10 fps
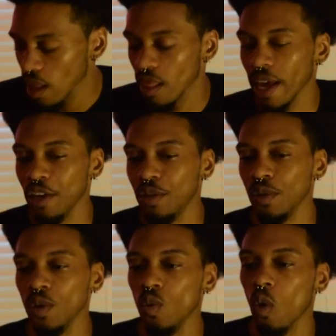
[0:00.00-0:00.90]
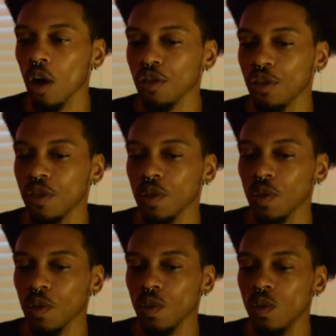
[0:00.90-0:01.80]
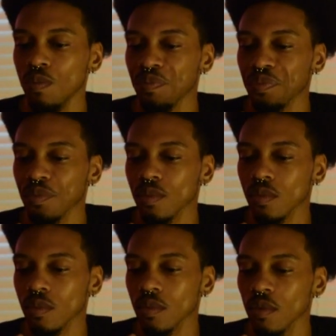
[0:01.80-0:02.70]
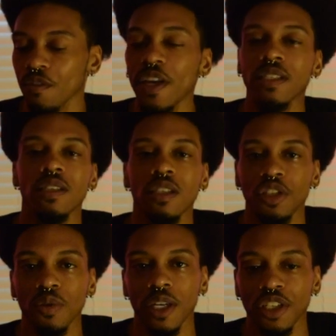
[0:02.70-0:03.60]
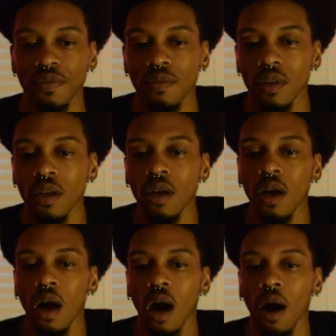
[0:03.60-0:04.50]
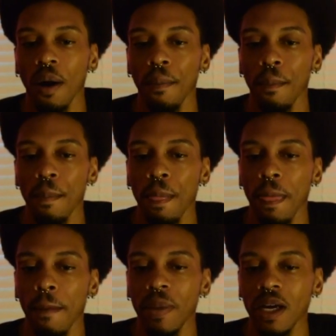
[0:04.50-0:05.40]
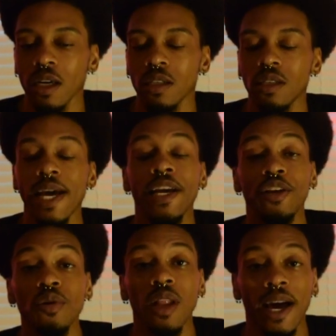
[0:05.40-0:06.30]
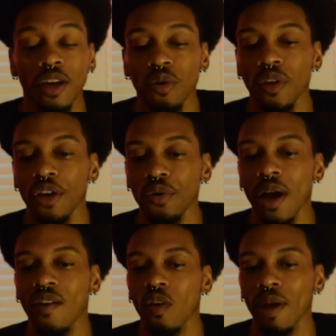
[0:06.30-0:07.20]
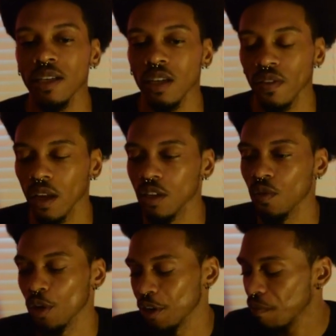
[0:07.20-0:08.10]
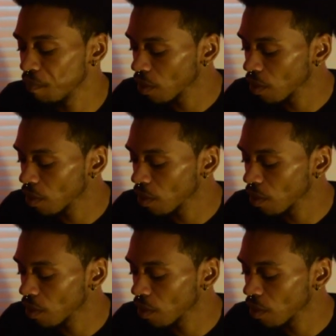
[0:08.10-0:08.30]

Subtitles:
They do want to fix the situation because they do like you. They do have romantic feelings for you.